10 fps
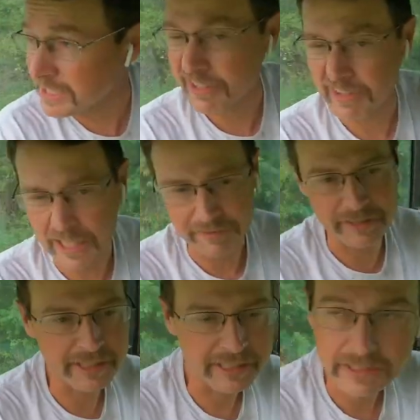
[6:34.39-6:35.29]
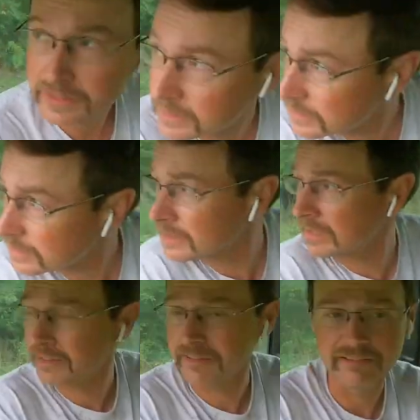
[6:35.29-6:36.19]
held off today.
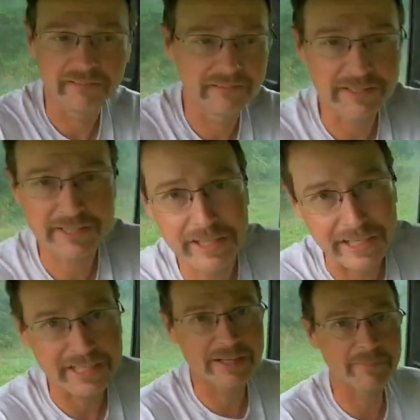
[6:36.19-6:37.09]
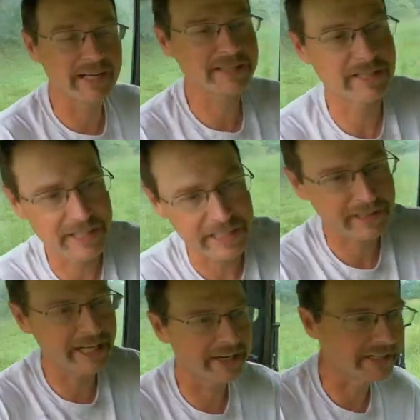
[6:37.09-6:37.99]
The sun ain't come out, it's just like
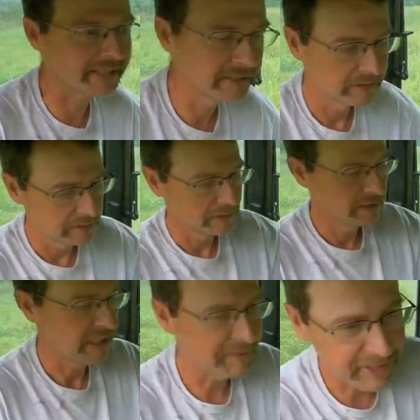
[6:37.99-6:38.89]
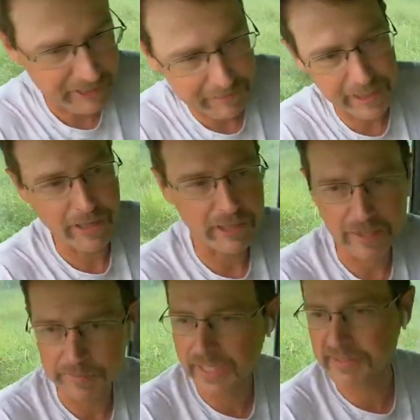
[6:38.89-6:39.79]
cloudy. I checked the radar a
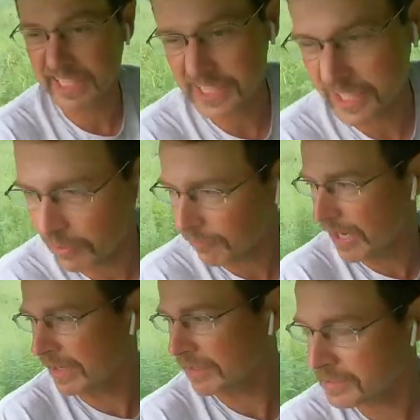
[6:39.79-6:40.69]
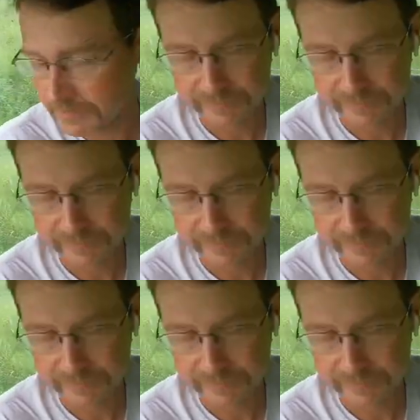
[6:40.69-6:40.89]
couple times, he's floating around us.